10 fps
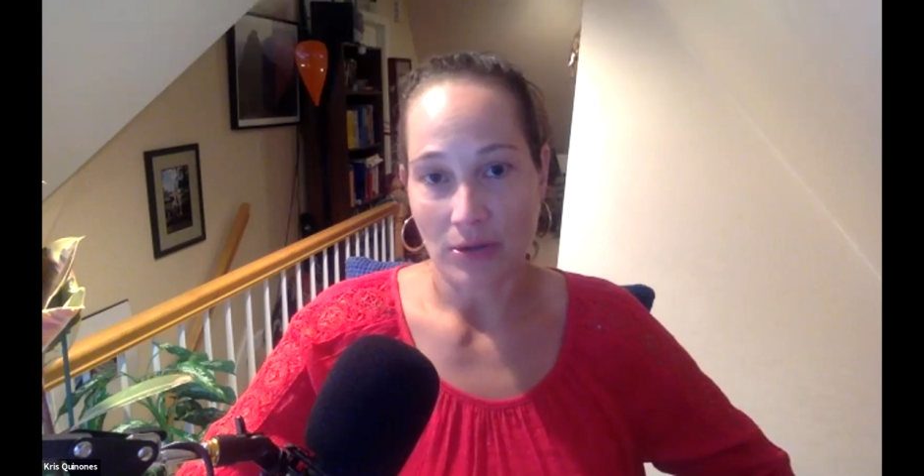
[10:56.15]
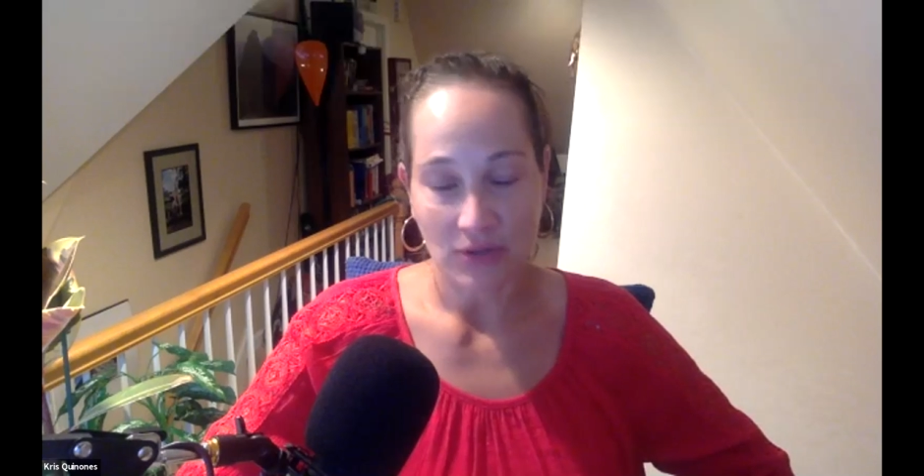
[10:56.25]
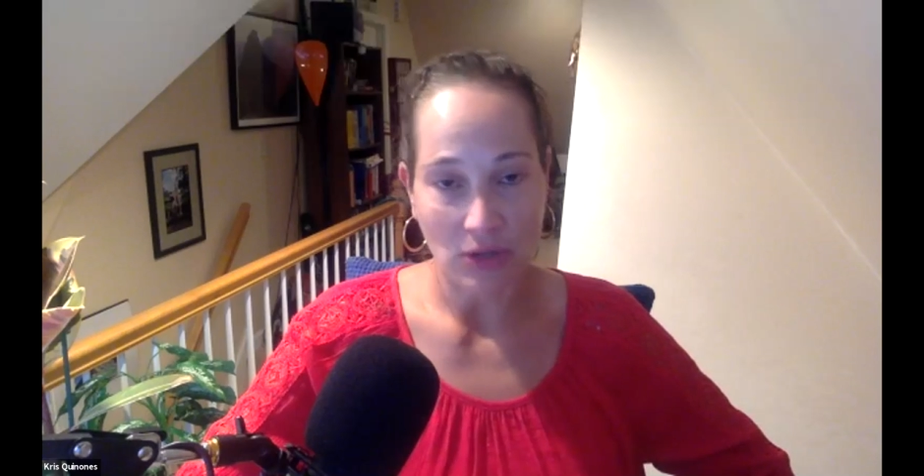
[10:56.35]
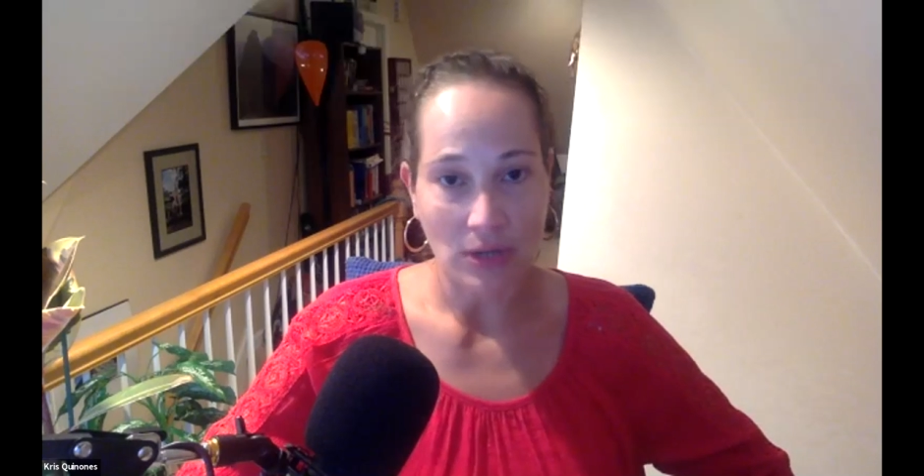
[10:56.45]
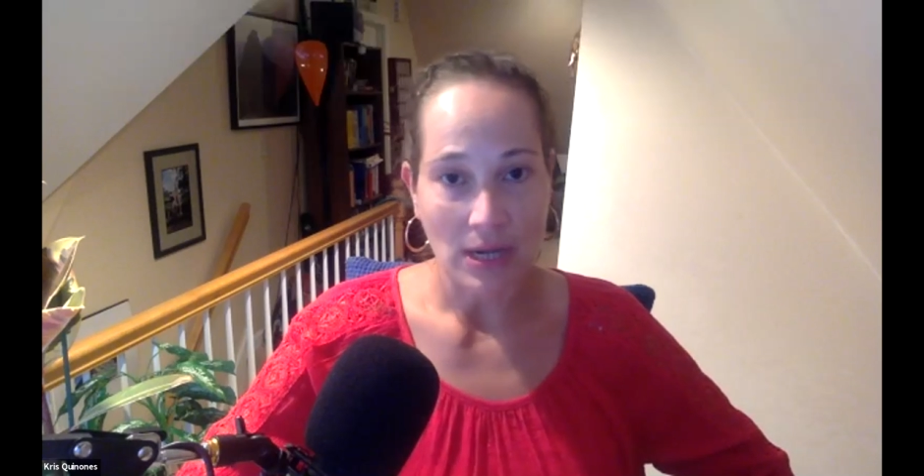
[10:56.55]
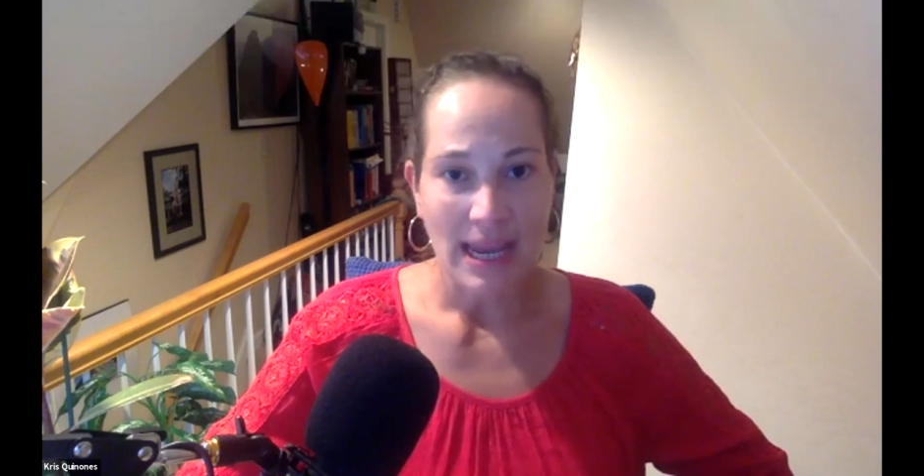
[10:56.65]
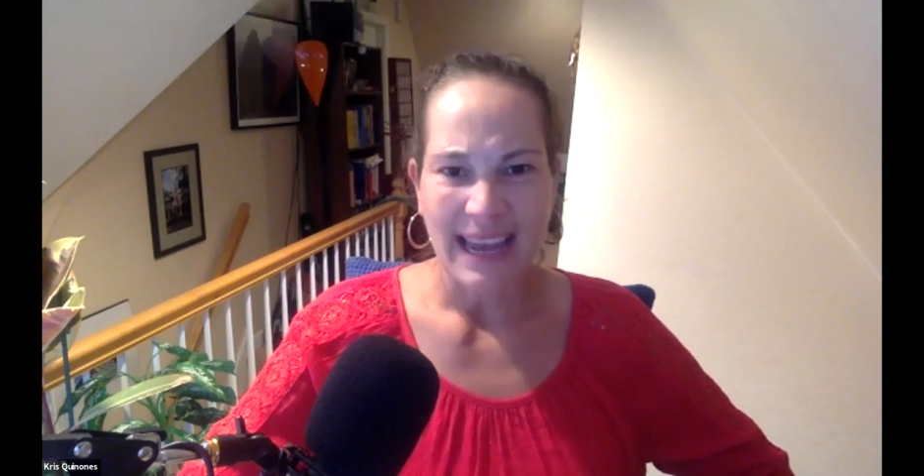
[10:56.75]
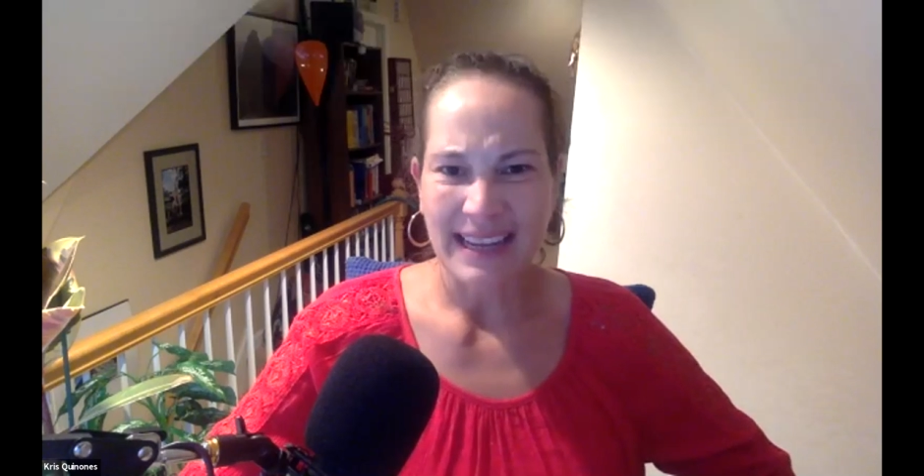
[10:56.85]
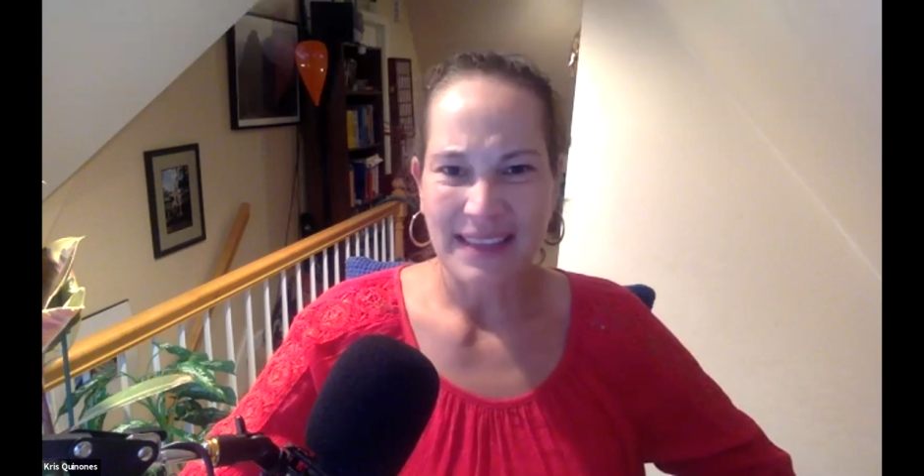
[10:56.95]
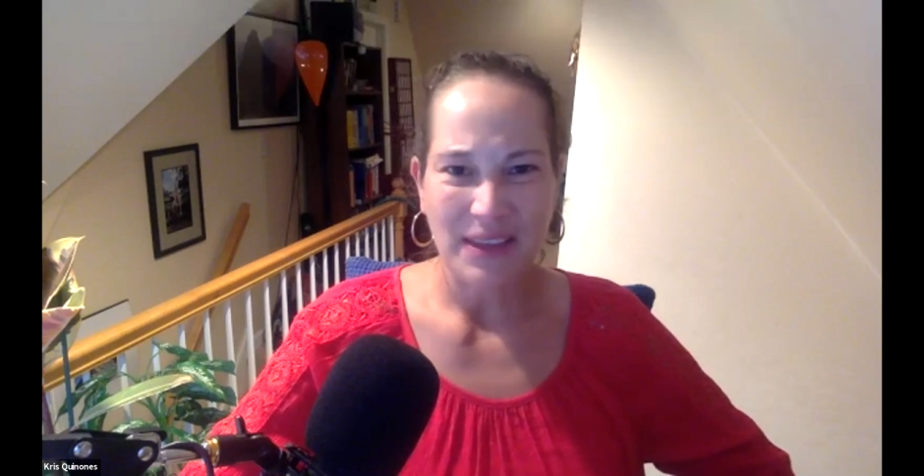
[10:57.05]
So
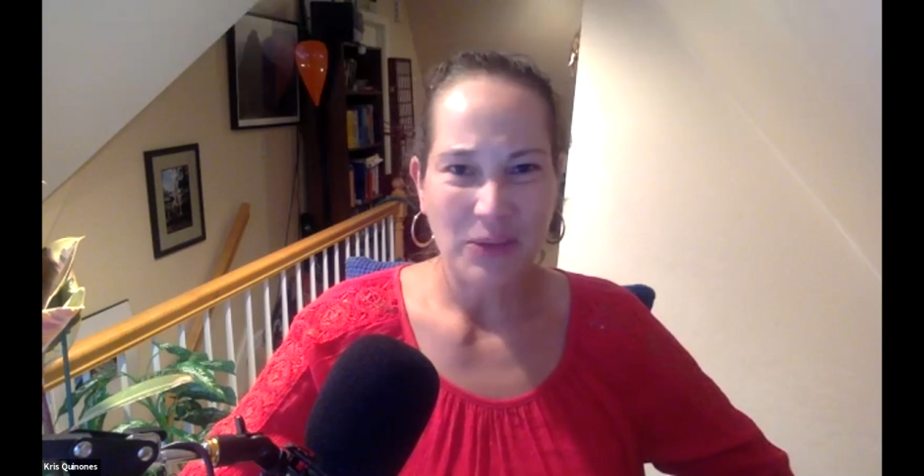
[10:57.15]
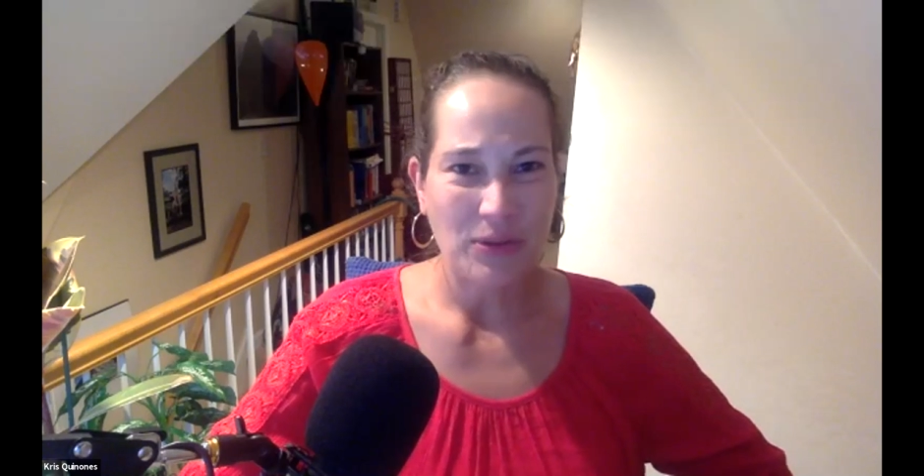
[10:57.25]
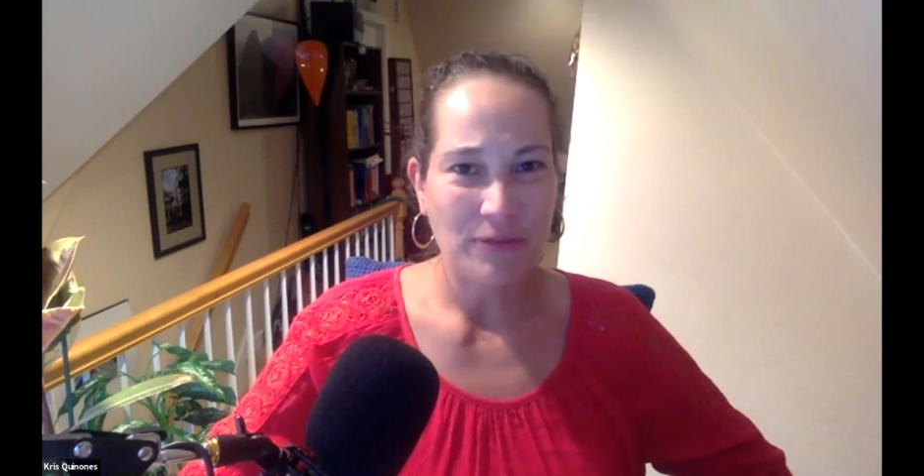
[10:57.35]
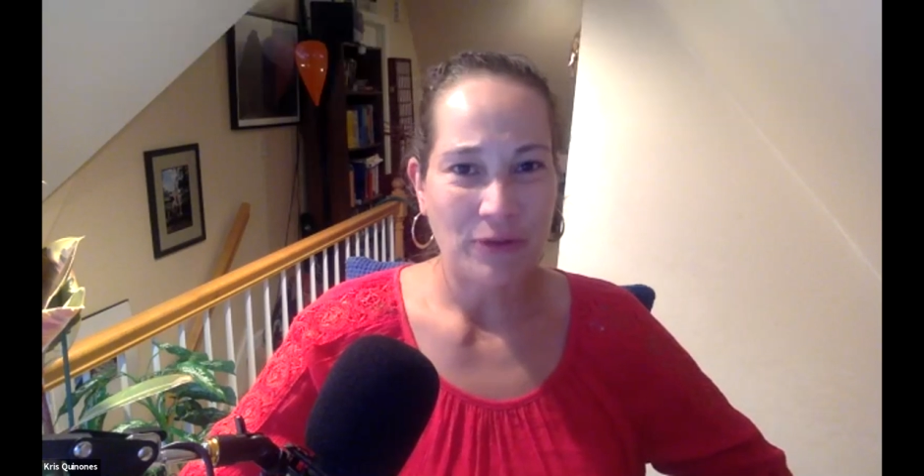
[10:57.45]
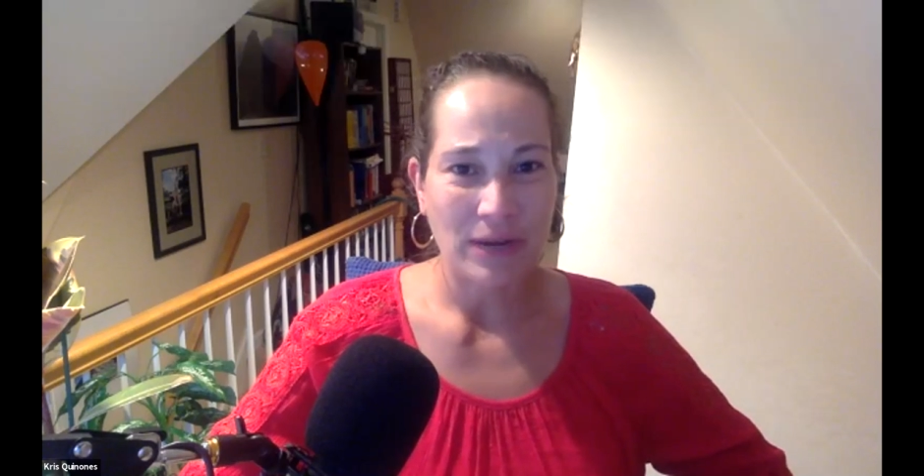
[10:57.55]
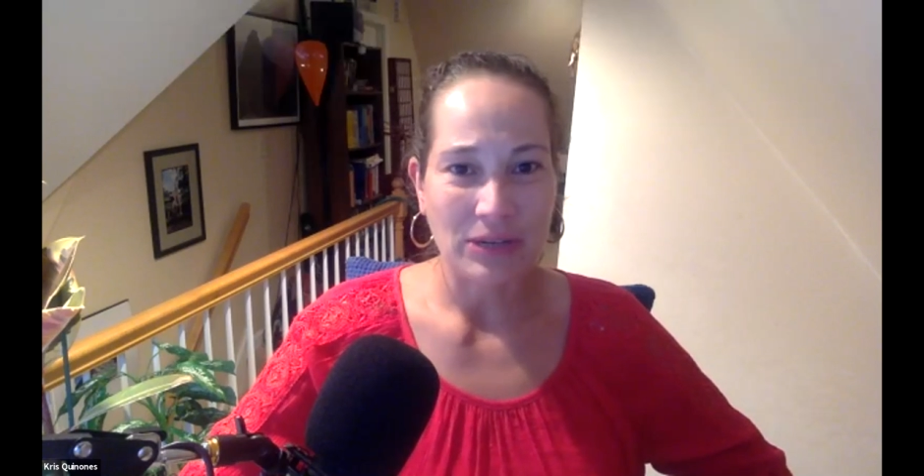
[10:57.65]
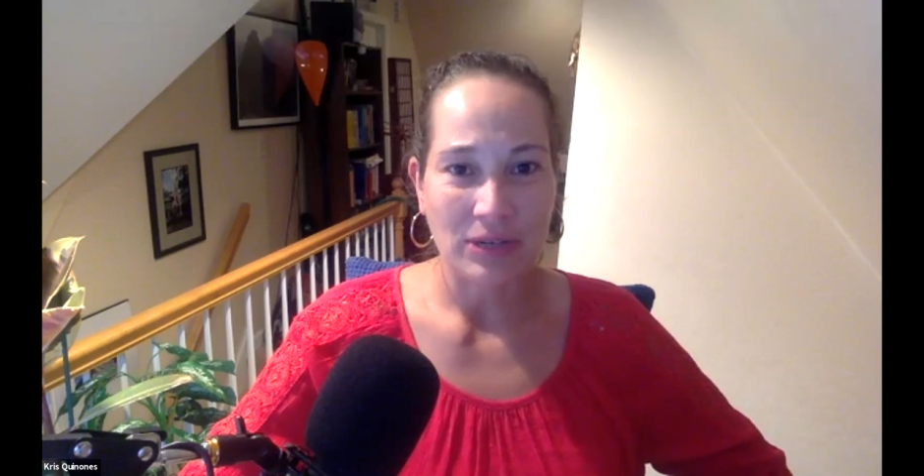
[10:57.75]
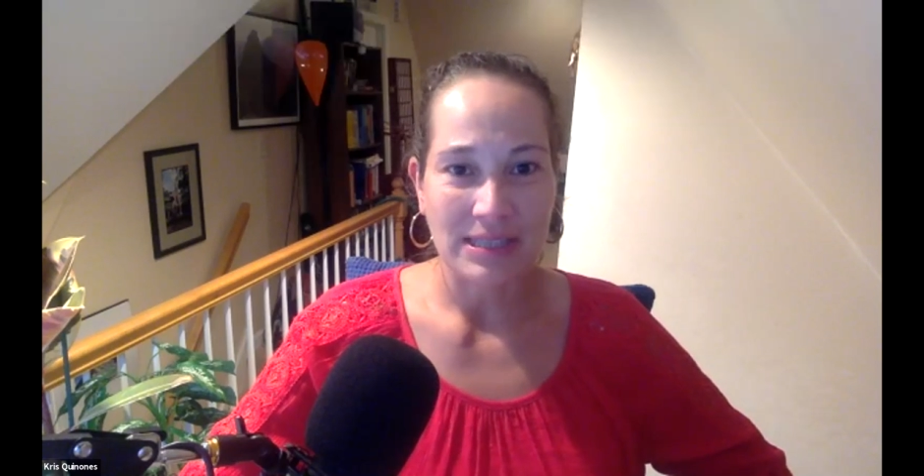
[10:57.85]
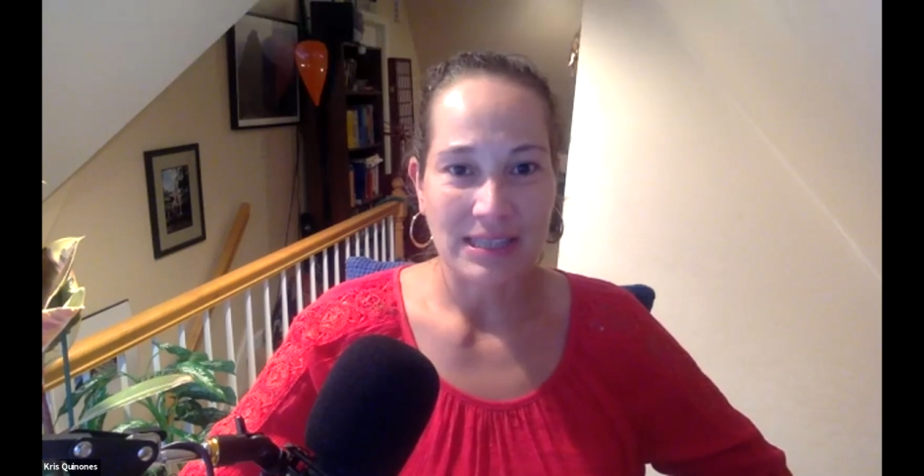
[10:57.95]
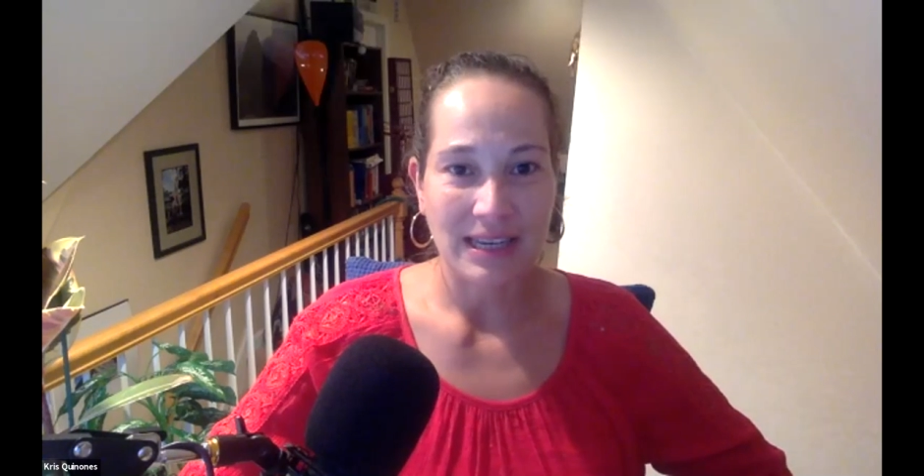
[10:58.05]
anything with
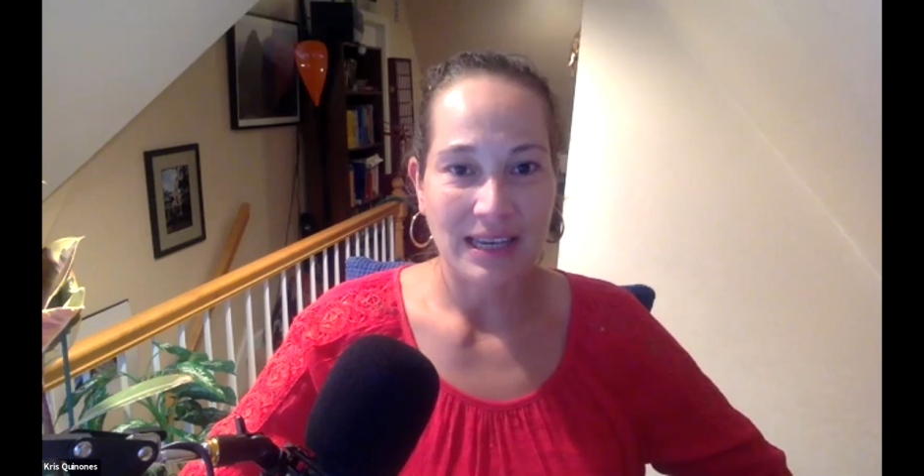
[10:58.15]
fragrance in